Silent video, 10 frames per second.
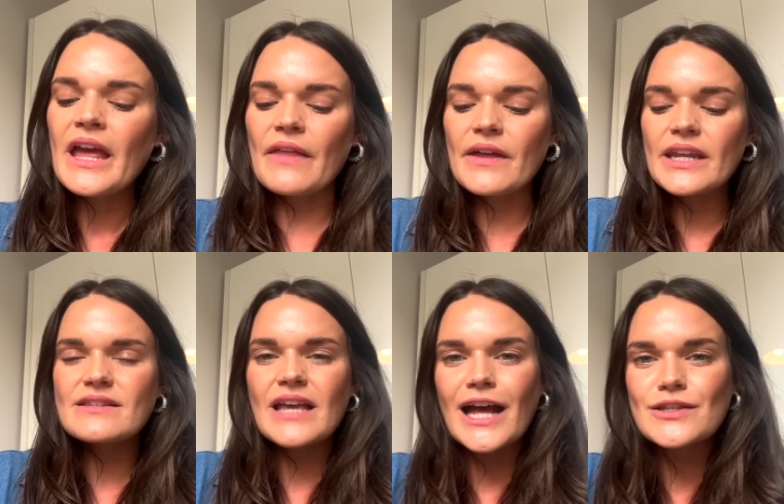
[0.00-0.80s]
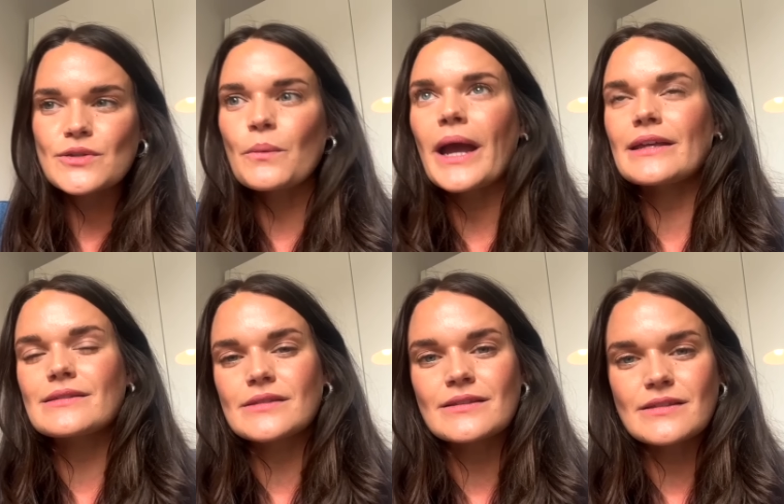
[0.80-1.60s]
And then he's had to
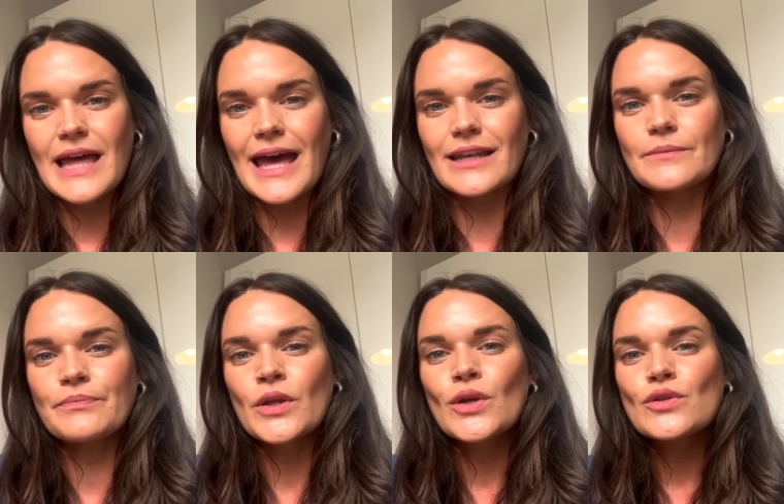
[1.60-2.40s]
wait since then